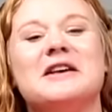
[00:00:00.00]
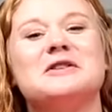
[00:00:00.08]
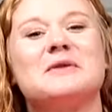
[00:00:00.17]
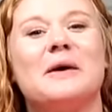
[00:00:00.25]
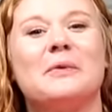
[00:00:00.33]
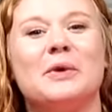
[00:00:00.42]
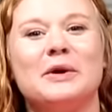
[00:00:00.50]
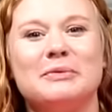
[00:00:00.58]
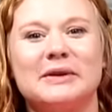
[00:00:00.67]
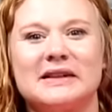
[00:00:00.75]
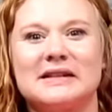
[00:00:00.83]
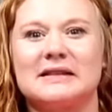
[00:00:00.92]
So I would
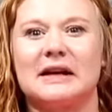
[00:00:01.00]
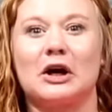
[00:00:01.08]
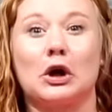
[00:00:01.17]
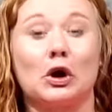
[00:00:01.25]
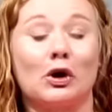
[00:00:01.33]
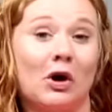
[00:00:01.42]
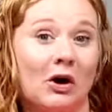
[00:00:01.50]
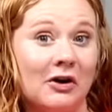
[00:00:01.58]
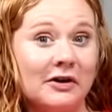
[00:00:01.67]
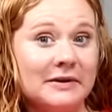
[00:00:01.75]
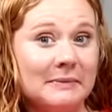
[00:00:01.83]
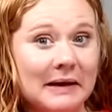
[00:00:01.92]
put this like on a
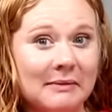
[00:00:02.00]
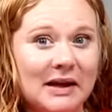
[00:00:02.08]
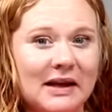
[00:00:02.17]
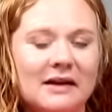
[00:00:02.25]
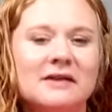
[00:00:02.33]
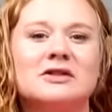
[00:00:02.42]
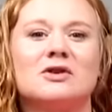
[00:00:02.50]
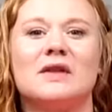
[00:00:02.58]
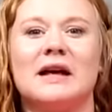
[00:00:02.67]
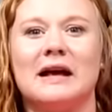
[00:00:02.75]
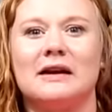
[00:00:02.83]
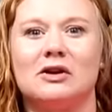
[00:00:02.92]
cart maybe so
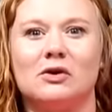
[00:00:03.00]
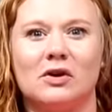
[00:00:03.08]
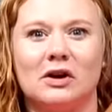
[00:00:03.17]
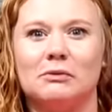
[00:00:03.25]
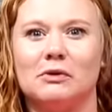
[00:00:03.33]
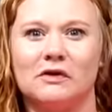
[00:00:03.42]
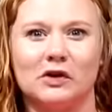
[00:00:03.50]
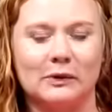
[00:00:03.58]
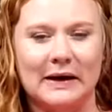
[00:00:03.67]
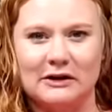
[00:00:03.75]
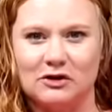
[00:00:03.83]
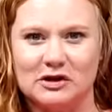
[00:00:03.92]
that you could move it
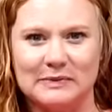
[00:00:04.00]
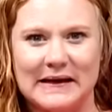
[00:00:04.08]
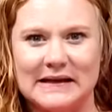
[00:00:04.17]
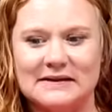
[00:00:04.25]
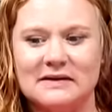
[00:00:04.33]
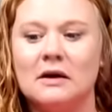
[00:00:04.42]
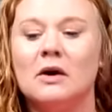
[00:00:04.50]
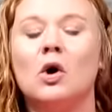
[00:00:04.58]
around your space